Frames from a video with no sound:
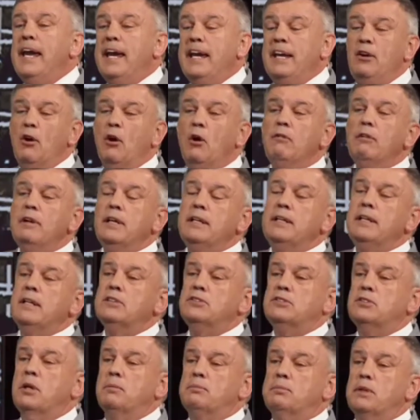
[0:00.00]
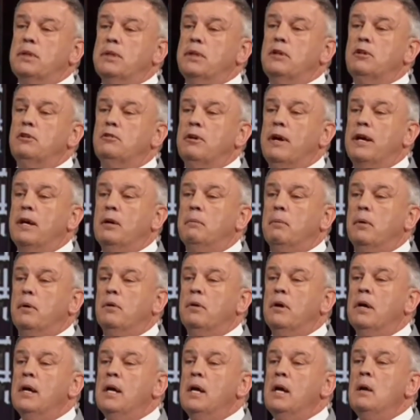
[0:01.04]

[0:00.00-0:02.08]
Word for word: He already did something incredible.